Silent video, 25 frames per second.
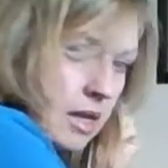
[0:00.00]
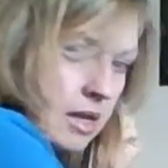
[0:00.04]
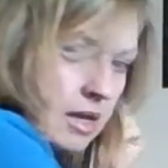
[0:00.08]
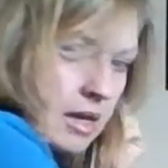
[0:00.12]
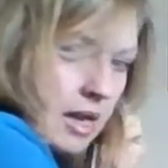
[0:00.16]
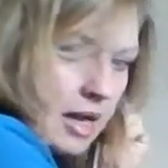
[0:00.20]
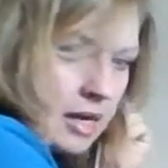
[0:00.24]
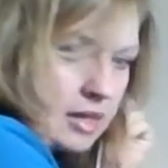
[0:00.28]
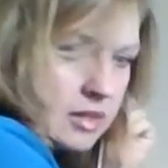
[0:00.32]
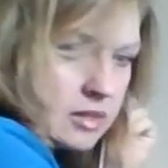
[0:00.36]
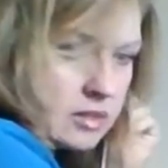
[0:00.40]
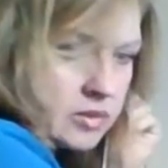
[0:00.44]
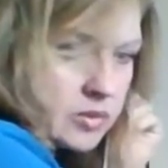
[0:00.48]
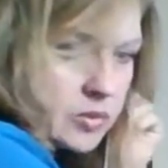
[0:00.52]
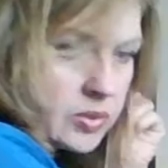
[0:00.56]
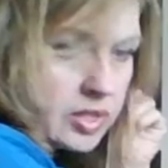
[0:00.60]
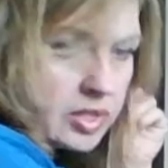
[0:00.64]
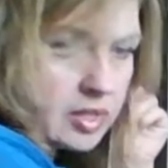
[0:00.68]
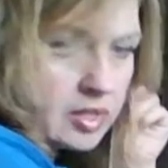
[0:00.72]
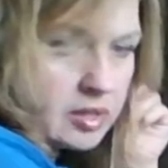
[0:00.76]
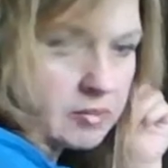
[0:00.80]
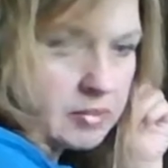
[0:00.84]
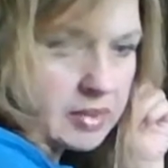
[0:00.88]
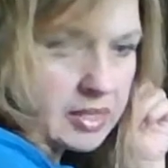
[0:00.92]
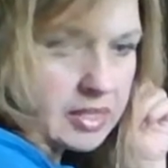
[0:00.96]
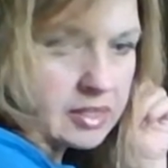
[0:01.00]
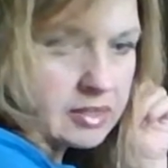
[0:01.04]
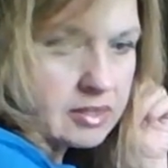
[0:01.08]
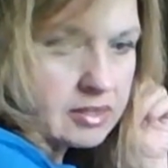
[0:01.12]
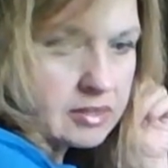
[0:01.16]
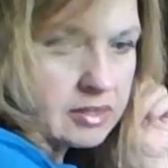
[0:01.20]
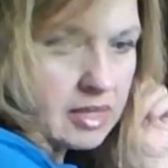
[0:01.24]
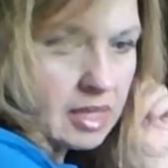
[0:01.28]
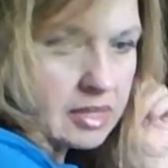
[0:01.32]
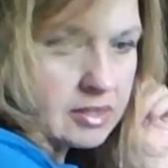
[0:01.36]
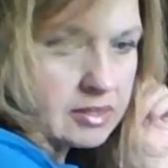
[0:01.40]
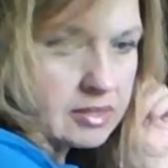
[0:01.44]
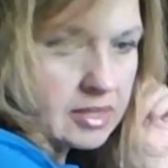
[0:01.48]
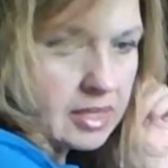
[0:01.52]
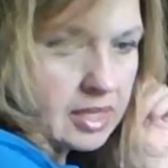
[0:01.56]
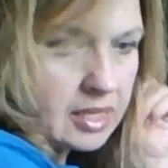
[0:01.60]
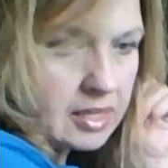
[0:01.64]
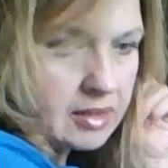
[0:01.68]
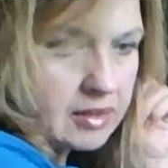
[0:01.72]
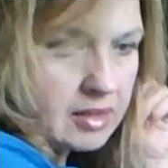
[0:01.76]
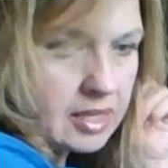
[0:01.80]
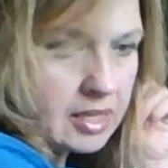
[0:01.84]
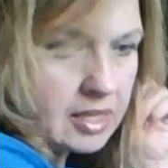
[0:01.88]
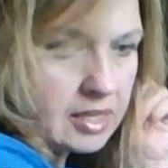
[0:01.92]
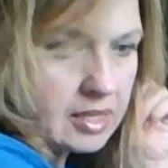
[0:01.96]
Next, we're going to be assessing
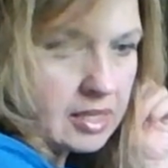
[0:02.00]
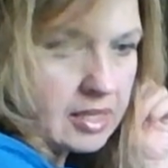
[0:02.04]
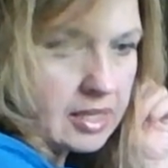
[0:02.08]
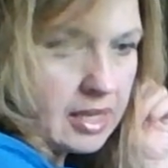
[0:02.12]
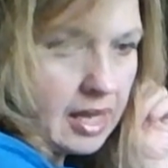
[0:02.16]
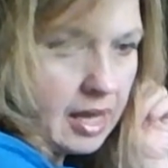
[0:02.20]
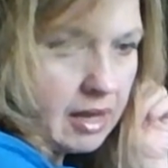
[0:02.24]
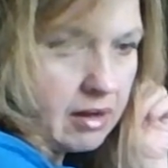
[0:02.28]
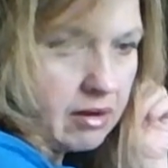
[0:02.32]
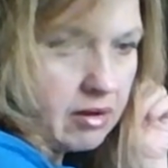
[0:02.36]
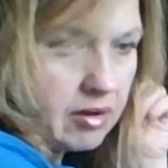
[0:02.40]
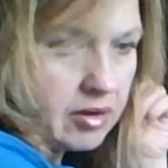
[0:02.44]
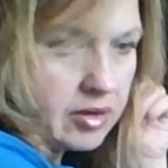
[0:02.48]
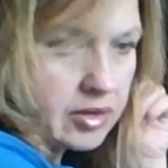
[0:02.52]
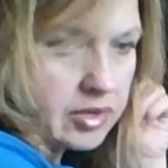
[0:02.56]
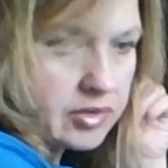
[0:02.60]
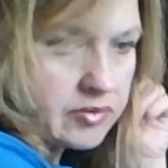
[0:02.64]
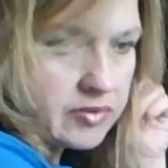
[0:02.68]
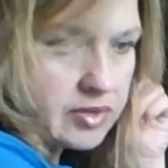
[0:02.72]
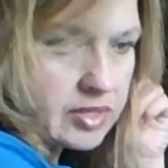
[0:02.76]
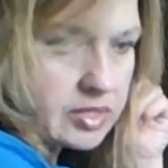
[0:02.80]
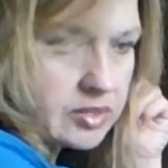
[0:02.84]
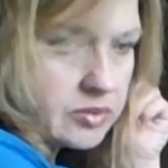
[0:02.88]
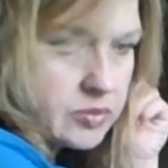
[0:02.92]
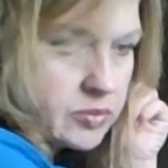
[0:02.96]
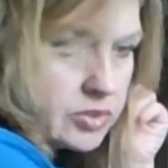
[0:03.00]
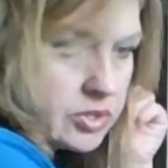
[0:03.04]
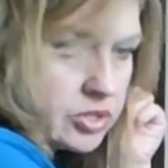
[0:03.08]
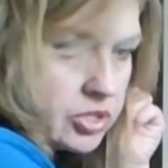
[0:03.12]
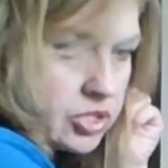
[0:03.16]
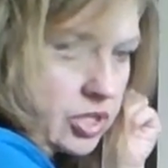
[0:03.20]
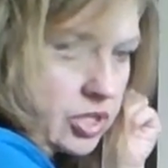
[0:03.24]
the iliac arteries, we're